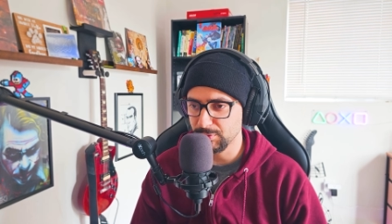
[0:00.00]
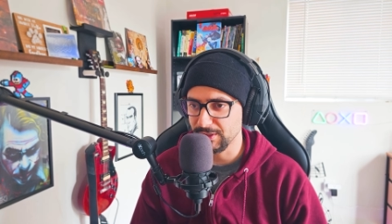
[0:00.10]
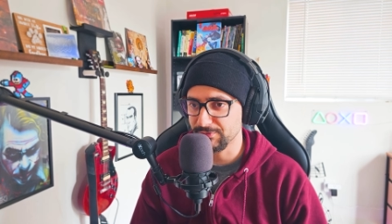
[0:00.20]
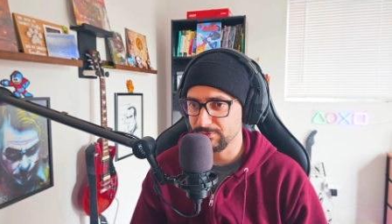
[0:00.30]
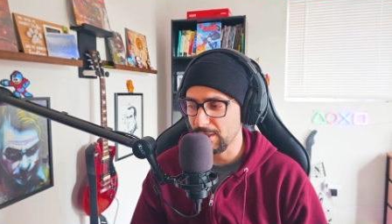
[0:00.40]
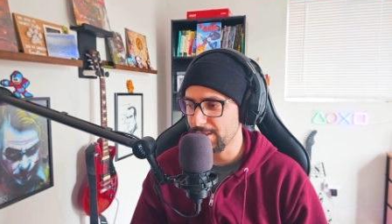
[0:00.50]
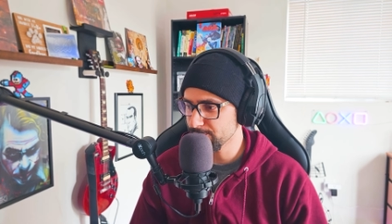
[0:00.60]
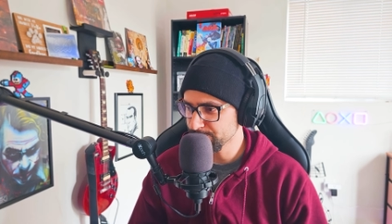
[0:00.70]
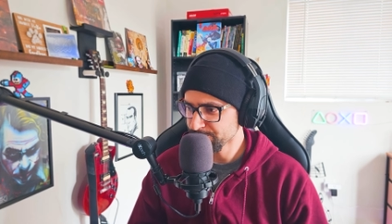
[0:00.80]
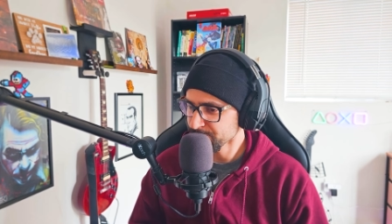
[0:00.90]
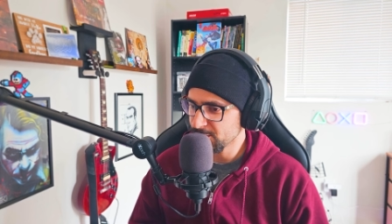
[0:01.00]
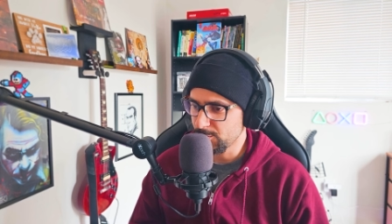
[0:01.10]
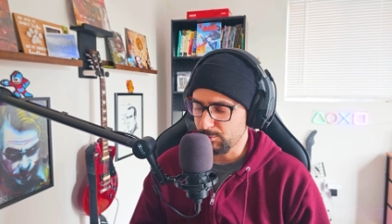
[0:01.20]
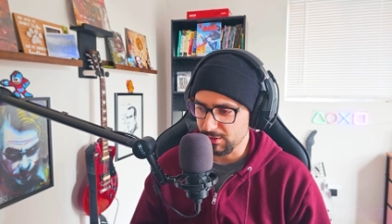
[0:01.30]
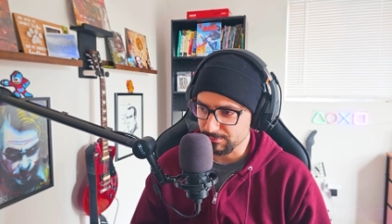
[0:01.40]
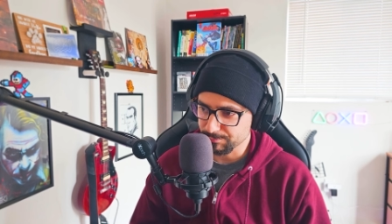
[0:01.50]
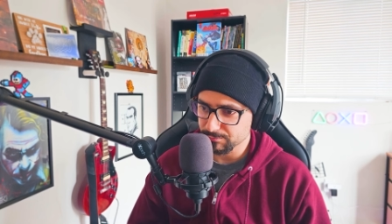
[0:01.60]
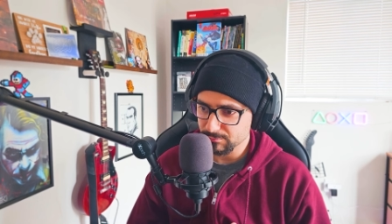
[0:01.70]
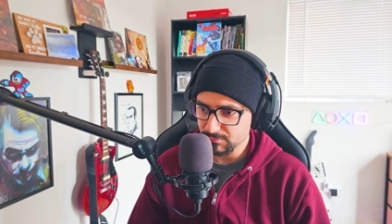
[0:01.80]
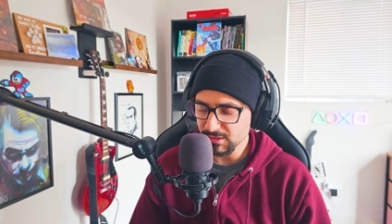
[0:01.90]
Place for My Head but
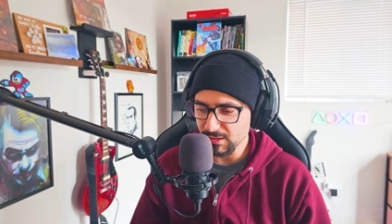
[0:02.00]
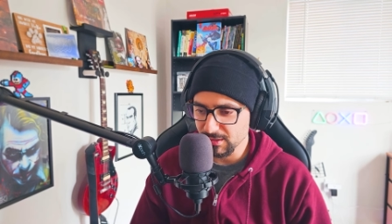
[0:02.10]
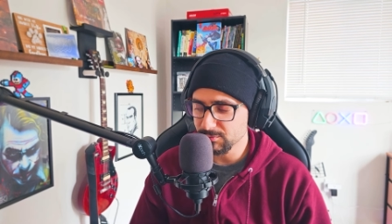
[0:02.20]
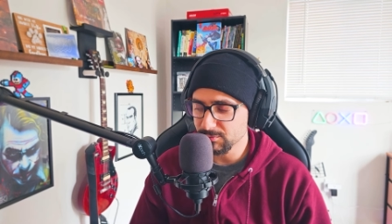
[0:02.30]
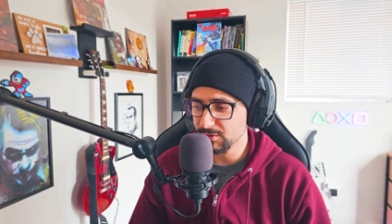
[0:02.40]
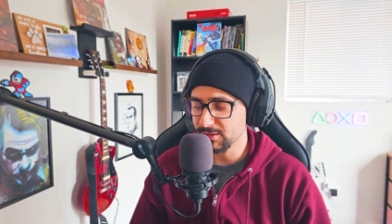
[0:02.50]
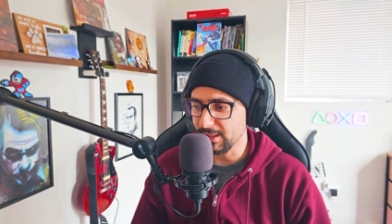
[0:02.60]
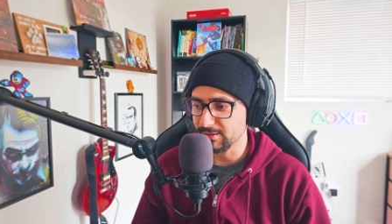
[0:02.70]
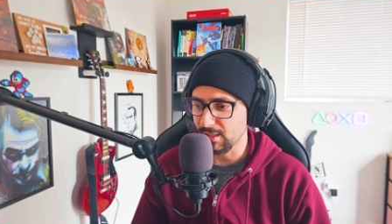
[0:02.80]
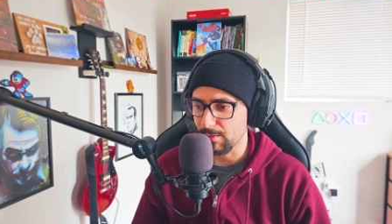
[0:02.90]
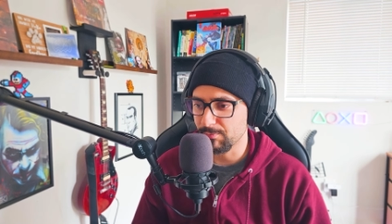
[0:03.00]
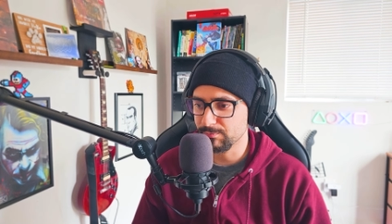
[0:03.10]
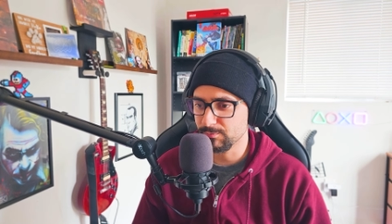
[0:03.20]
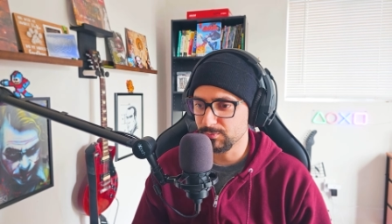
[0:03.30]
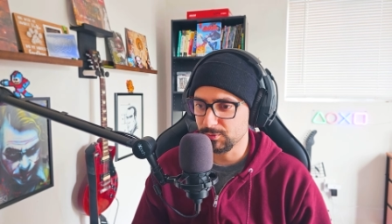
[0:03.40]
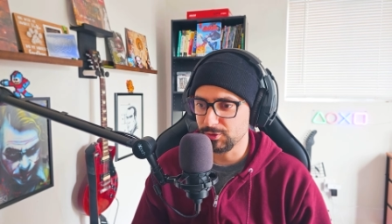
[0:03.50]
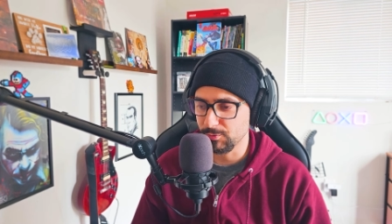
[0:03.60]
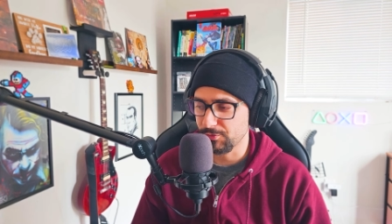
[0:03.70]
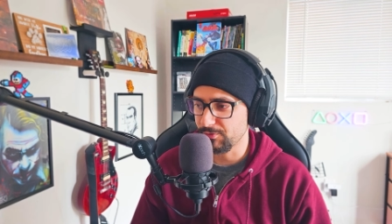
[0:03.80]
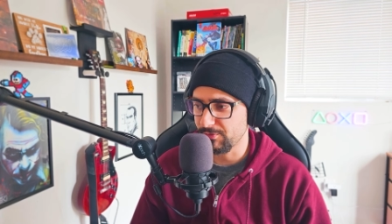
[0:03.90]
this one's like top
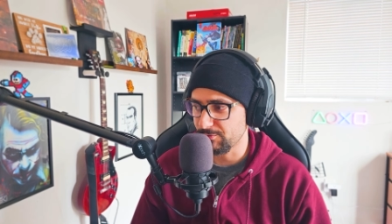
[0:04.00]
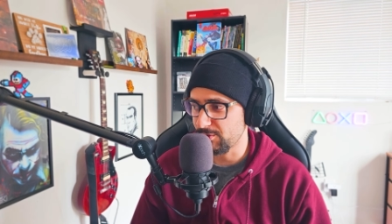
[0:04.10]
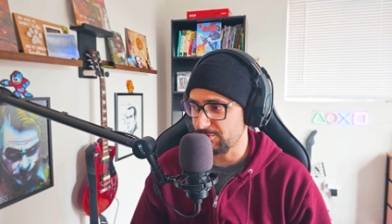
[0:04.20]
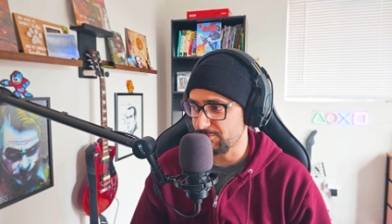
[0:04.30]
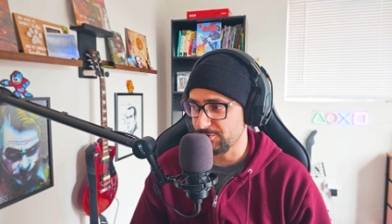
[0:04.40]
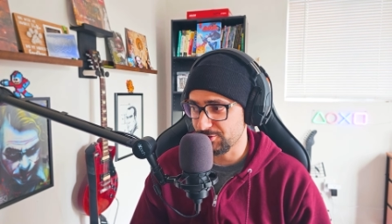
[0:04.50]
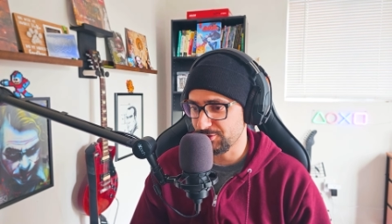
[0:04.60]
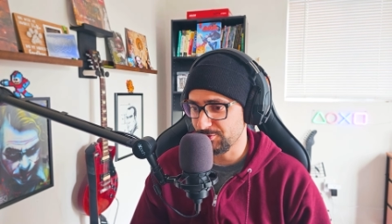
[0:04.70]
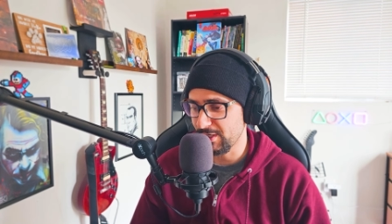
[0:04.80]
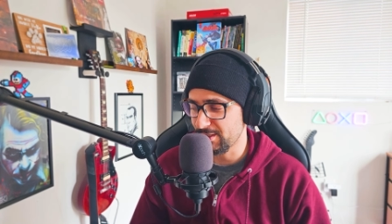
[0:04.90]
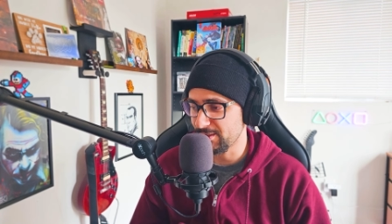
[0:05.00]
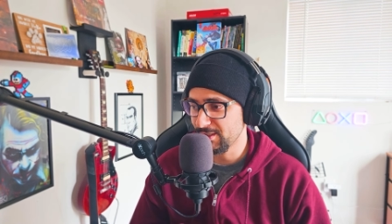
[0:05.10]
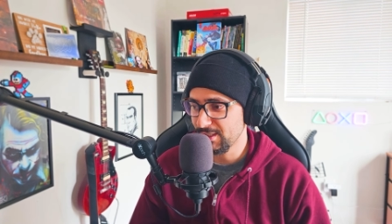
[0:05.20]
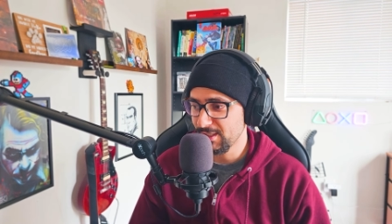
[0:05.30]
two or three for me for sure, man.